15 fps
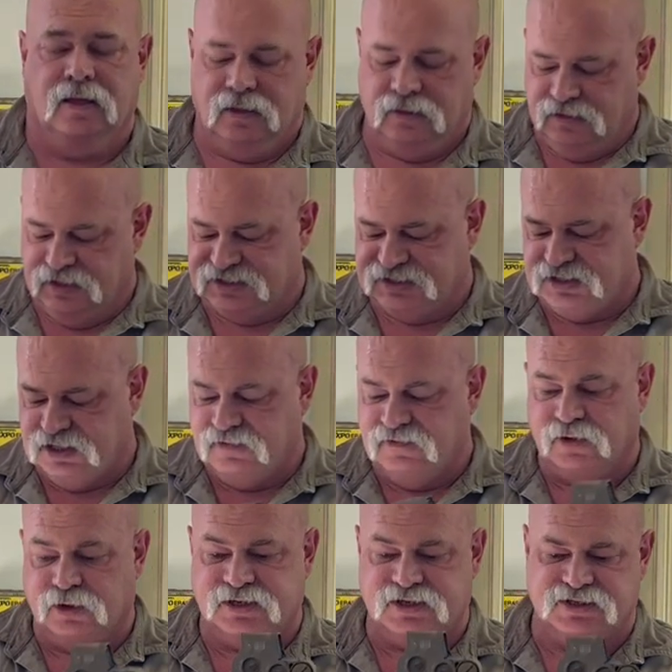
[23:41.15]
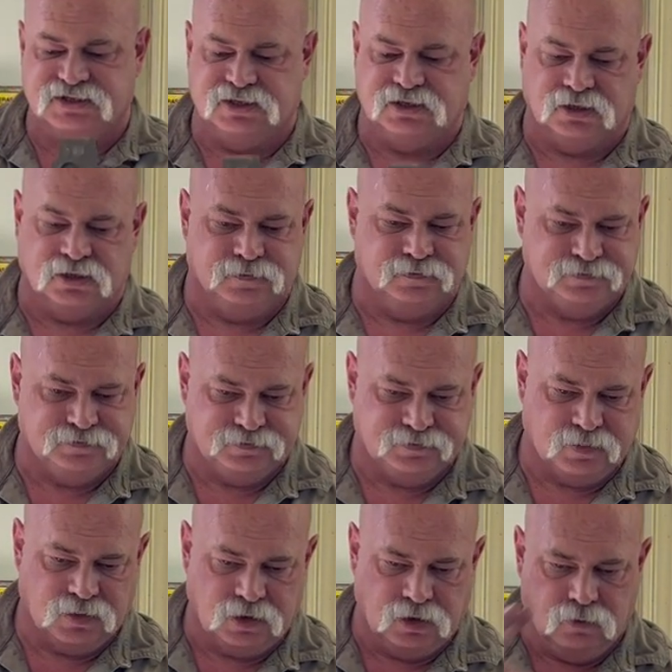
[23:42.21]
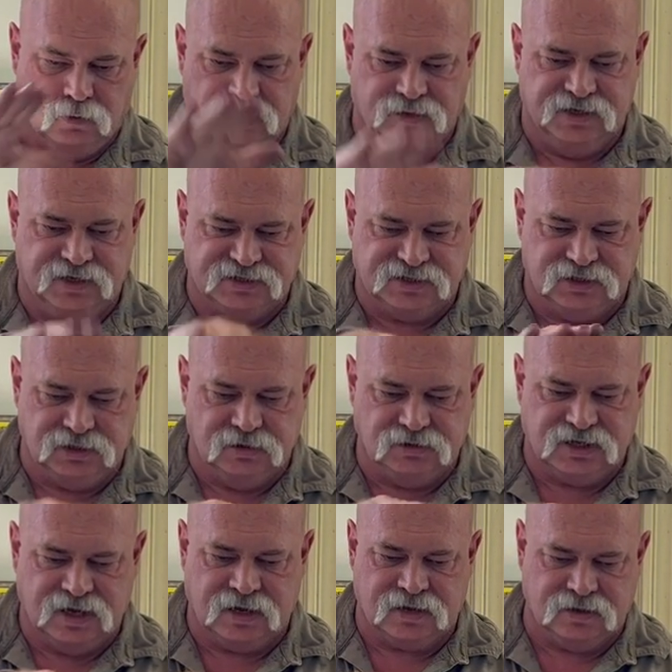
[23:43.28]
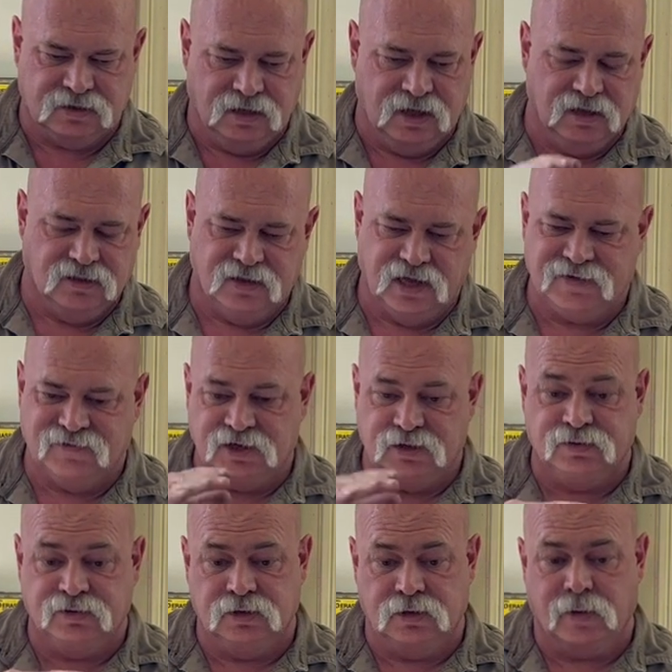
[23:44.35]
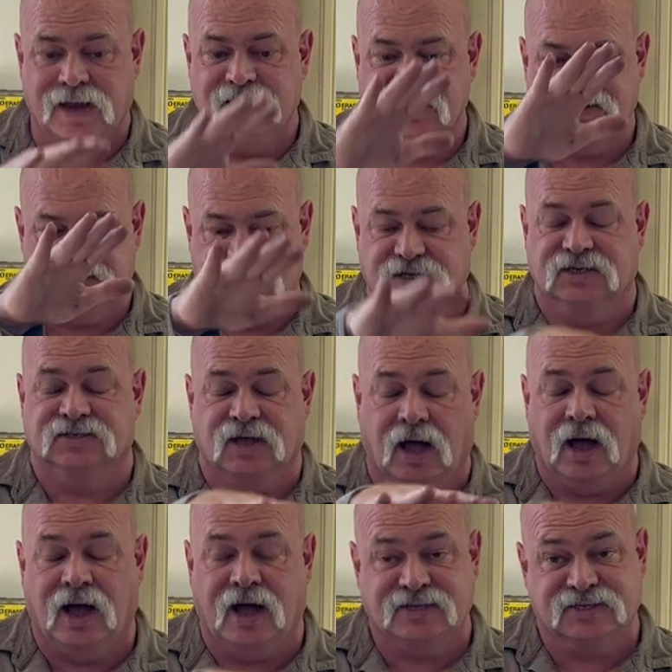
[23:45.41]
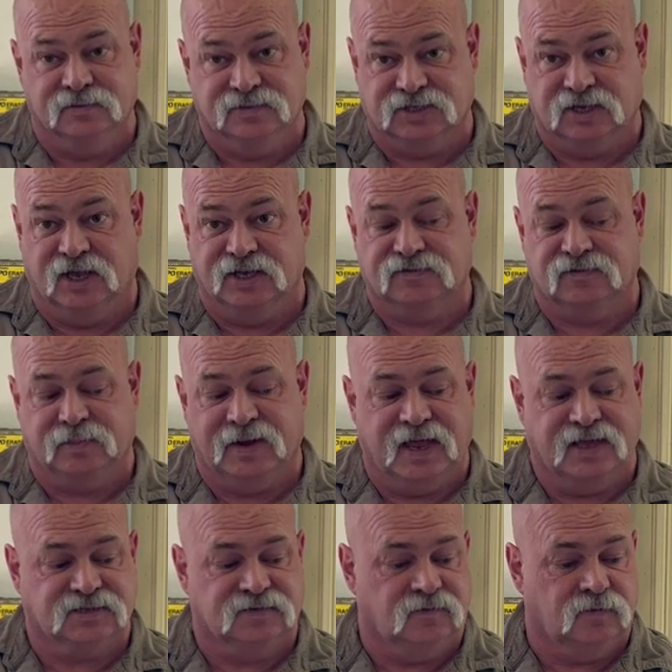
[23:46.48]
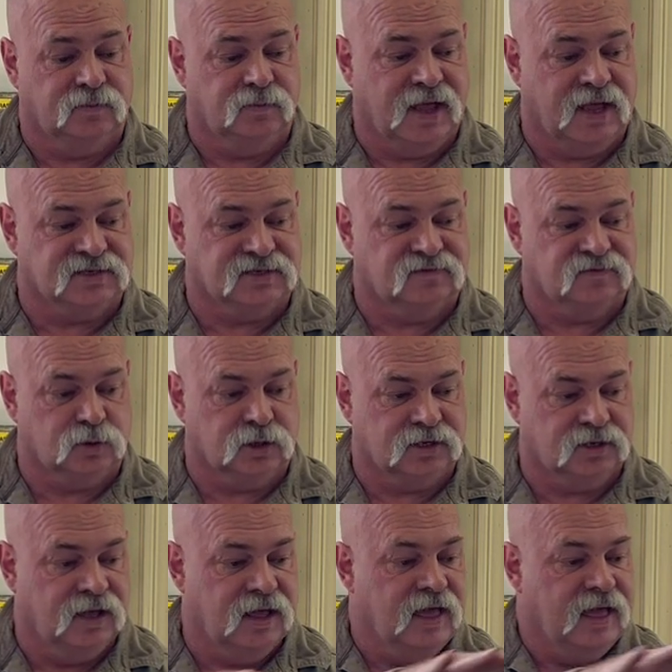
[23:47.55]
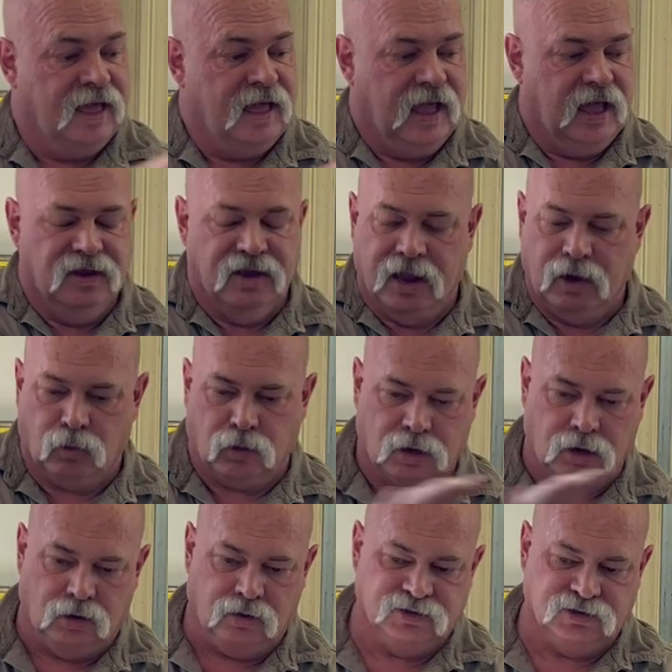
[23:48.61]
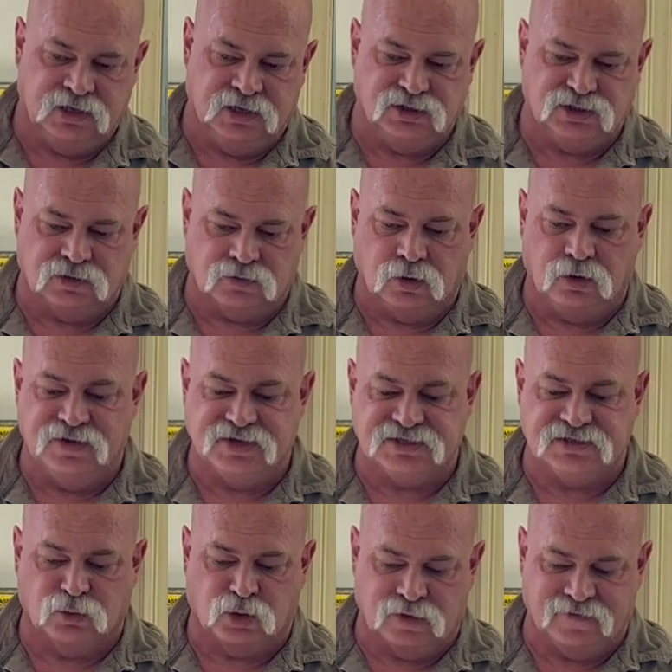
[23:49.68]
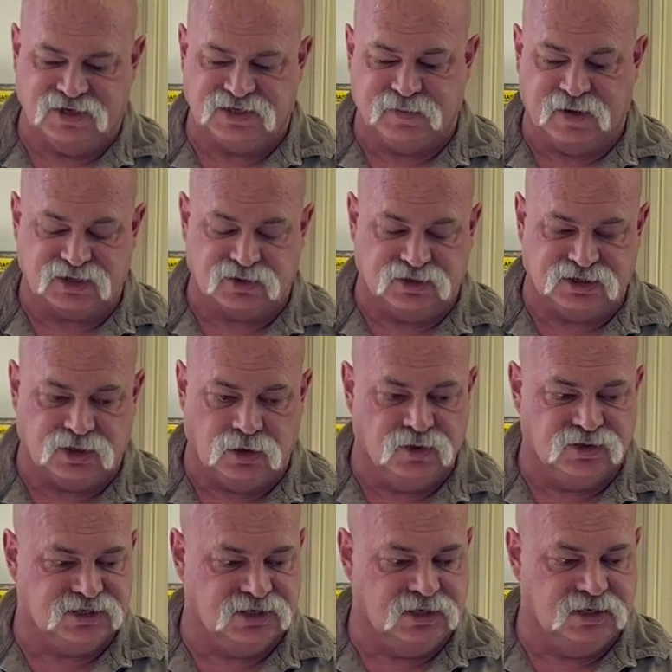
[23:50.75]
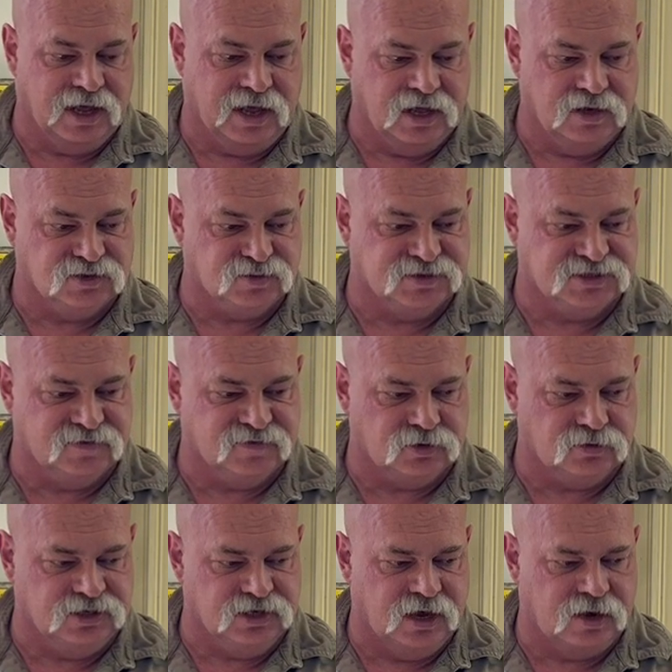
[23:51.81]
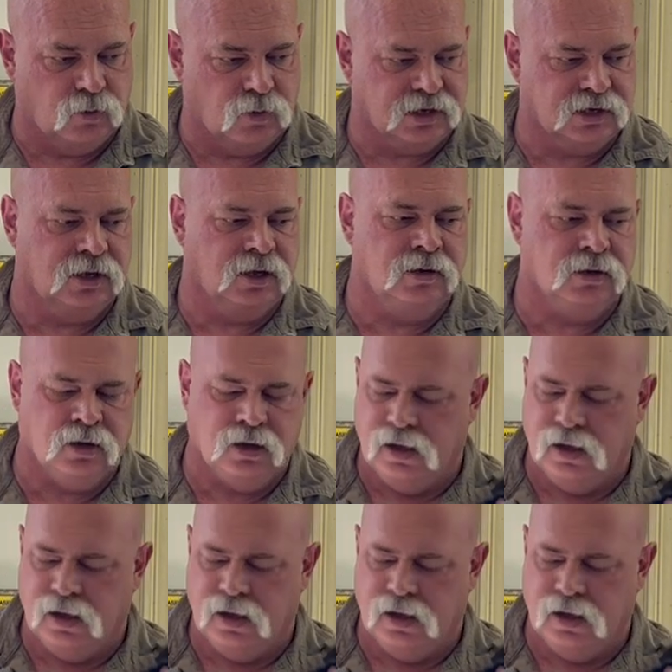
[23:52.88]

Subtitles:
this Sig Virtus here with this EOTech, not even completely raised, is awesome sauce for passive work and night work all in general. And this is more of a specialist close in and specifically night work gun.